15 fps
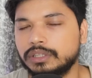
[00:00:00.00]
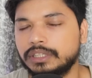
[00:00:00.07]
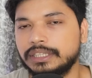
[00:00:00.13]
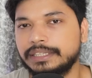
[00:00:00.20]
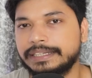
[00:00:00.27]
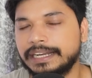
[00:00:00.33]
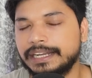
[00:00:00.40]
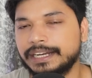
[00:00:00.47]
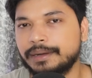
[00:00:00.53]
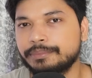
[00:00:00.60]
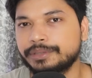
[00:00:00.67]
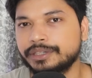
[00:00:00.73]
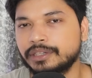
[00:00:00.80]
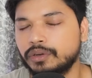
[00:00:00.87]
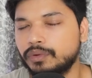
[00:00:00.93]
the Telegram
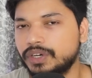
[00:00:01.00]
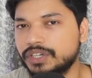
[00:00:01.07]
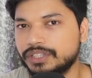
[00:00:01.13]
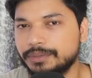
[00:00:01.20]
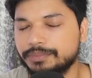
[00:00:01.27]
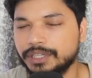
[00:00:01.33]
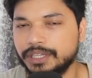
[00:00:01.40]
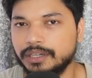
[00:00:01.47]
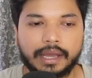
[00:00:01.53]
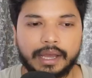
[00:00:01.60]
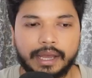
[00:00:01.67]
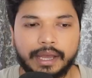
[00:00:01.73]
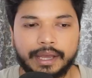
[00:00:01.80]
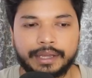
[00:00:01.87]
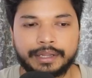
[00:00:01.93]
channel or WhatsApp channel.
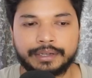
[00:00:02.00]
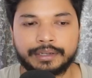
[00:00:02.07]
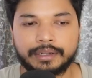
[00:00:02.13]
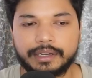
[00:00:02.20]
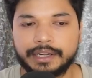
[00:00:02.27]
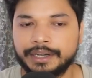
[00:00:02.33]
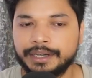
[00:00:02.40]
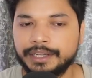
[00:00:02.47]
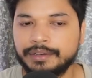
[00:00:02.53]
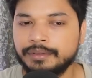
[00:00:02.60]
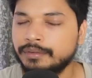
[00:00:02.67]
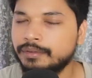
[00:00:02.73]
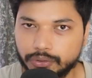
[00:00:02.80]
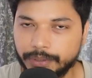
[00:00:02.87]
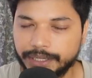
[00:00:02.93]
And LinkedIn,
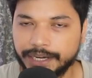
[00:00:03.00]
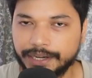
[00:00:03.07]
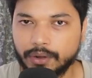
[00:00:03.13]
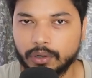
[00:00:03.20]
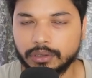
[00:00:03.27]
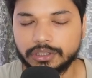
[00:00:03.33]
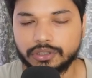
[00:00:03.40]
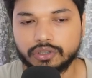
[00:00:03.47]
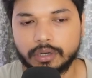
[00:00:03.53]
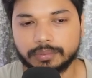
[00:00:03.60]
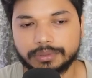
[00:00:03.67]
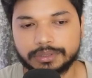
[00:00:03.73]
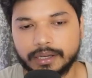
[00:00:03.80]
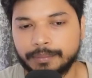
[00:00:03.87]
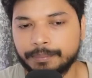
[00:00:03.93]
you will get all the
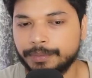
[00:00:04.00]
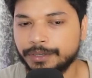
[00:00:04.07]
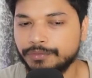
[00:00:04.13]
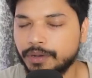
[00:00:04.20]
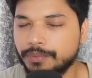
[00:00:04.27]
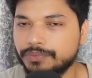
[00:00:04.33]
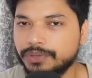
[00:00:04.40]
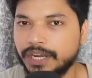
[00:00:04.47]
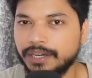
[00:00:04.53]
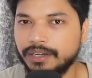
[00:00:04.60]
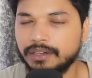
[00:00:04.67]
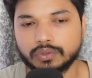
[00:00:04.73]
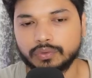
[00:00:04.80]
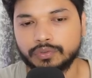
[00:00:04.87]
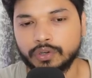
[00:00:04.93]
jobs. Company
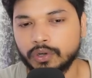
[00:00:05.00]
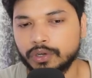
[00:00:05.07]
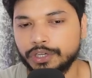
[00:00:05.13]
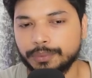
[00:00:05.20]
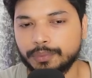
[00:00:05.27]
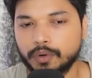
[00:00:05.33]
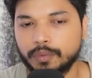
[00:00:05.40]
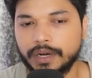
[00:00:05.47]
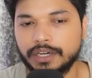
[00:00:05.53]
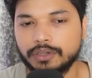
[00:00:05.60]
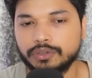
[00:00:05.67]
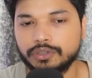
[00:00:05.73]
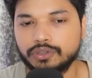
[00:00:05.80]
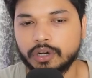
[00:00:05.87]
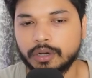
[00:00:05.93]
website, so we already provide you
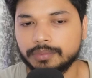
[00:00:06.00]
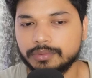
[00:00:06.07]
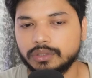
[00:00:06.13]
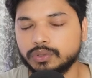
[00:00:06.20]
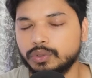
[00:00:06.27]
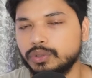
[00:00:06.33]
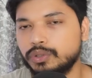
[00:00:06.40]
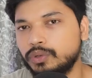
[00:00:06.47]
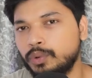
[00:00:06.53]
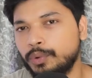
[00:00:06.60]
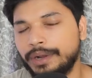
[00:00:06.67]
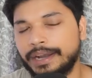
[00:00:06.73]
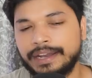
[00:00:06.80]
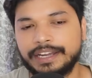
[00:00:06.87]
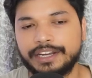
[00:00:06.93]
the jobs, so you
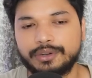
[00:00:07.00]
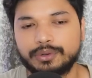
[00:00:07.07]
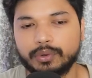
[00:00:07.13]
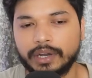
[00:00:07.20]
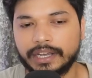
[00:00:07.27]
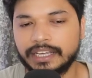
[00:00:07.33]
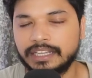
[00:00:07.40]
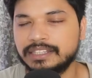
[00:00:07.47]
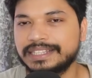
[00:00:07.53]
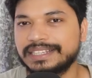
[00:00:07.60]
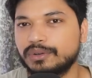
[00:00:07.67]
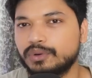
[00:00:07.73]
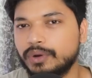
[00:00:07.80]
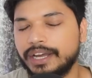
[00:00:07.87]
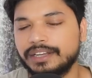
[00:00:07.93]
don't need to again
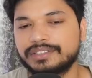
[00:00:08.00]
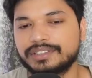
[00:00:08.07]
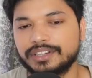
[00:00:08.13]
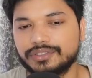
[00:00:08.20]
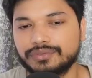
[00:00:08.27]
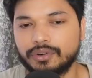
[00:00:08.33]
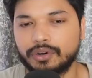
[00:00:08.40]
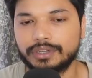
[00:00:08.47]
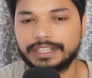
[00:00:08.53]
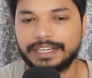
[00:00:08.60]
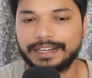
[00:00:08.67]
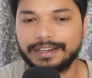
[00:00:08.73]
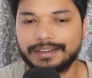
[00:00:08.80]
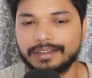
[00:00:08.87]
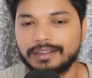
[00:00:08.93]
go and search for the
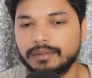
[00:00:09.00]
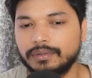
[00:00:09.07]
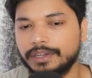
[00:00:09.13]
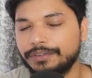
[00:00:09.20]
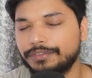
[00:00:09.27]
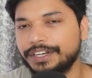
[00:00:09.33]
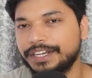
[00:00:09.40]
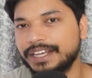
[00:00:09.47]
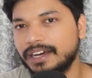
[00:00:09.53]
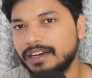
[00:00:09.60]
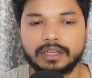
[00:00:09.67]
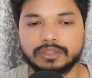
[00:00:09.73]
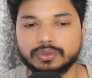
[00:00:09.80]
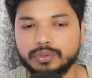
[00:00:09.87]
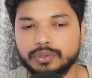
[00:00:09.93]
Intel, Nvidia,
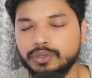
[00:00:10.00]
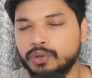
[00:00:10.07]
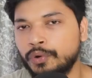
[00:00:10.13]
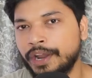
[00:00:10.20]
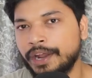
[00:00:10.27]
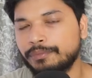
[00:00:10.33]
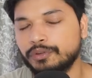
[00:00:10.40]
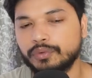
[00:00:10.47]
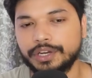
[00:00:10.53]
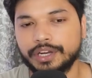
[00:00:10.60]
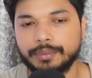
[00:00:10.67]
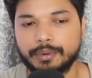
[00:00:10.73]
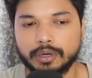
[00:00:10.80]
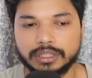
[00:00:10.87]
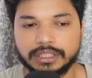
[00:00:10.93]
so you don't have to worry
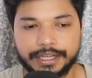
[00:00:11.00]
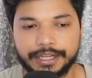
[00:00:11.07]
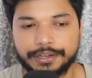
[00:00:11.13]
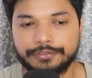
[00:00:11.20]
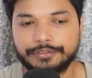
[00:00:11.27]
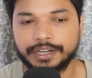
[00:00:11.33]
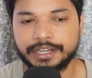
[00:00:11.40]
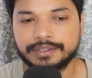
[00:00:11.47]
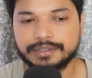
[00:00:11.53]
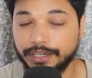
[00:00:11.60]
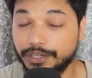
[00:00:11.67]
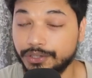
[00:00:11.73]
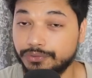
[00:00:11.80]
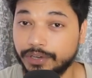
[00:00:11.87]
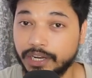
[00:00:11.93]
about this. Reference,
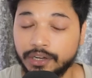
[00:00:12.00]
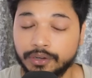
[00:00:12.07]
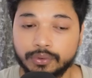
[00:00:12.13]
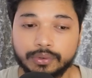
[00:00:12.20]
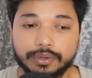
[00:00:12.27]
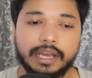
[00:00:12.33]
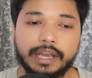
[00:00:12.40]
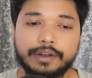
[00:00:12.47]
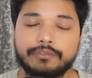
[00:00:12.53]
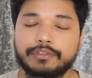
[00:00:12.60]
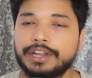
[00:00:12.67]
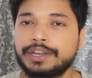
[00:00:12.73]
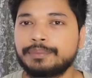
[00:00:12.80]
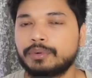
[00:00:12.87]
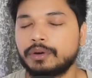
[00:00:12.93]
it is well and good and
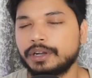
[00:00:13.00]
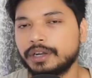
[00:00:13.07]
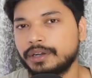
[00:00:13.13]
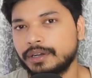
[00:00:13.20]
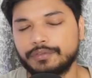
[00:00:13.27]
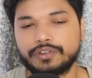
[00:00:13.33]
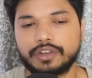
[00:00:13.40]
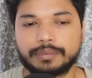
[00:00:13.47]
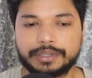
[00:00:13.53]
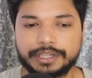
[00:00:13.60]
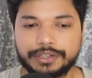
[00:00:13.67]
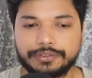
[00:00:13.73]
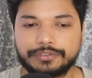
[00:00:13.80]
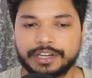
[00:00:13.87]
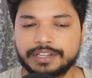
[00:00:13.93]
very important. If you have the
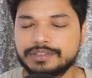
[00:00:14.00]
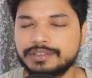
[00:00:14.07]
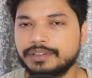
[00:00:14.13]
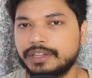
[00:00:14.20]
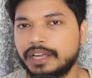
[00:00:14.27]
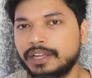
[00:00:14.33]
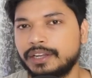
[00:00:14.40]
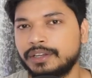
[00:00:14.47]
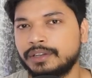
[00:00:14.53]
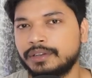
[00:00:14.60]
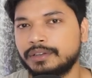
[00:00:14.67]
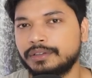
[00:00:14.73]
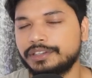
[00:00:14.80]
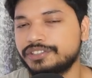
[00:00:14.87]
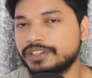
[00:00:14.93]
reference, then
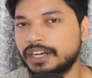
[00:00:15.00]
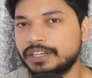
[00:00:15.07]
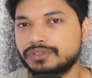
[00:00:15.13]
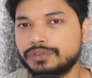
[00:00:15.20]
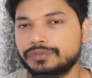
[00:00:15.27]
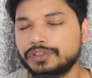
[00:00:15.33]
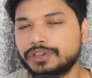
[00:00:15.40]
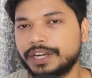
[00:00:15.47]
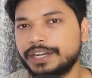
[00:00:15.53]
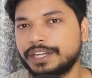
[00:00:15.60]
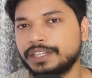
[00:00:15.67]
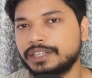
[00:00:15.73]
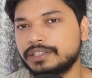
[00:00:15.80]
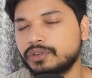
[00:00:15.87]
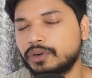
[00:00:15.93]
the chance of your
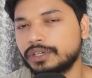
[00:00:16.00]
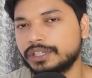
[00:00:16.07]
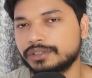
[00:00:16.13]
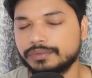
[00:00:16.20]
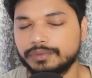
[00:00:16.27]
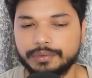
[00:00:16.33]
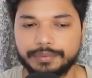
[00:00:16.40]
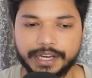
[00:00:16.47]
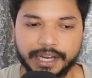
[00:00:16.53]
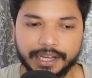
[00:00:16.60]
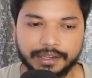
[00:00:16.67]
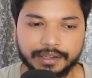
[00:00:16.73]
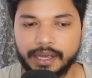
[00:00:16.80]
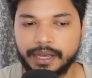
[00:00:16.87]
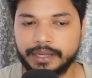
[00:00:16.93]
getting the shortlist will be high.
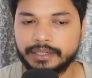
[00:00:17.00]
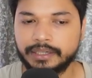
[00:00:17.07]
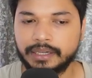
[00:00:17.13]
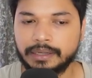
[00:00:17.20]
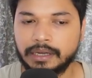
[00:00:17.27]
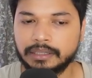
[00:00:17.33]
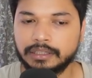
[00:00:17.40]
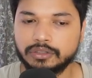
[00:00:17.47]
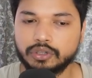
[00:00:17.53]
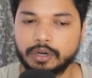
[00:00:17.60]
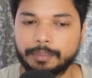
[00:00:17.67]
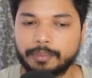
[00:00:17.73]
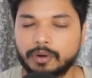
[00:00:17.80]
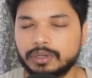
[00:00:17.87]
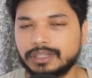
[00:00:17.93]
And other
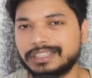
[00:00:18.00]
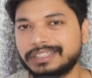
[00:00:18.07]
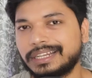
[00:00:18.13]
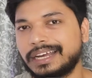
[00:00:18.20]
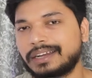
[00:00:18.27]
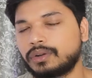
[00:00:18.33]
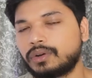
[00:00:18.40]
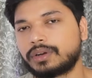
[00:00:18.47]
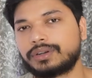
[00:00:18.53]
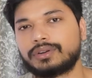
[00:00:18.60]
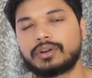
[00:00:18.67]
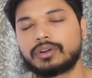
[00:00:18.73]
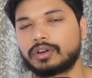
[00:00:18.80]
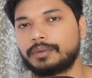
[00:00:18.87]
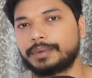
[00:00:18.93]
job portals like
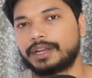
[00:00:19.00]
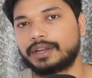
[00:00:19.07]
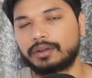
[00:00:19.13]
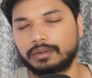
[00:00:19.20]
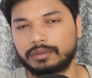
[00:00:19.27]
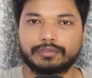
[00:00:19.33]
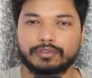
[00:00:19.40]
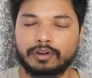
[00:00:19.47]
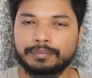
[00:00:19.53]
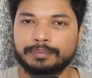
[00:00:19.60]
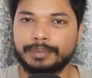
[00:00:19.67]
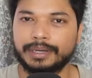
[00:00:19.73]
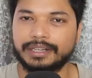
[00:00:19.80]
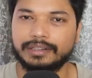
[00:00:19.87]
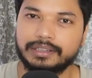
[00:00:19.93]
Naukri.com and all,
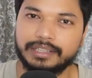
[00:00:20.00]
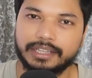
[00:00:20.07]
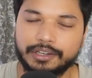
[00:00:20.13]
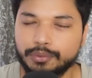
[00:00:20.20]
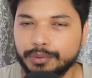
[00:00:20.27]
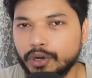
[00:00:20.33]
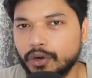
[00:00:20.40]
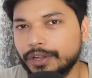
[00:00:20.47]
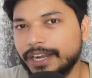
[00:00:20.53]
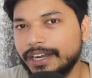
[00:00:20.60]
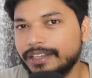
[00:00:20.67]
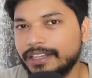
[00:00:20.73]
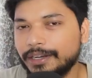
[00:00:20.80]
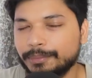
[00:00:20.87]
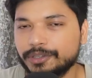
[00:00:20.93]
but there you will not get
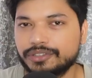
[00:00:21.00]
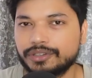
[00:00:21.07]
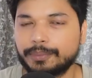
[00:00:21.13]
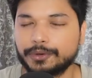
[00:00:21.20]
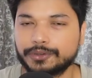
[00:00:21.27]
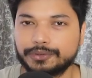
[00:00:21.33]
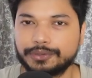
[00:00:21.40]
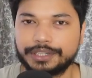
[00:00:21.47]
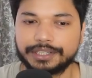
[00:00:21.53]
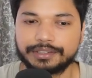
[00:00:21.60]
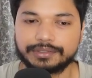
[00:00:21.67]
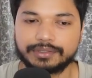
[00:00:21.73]
that much opportunities,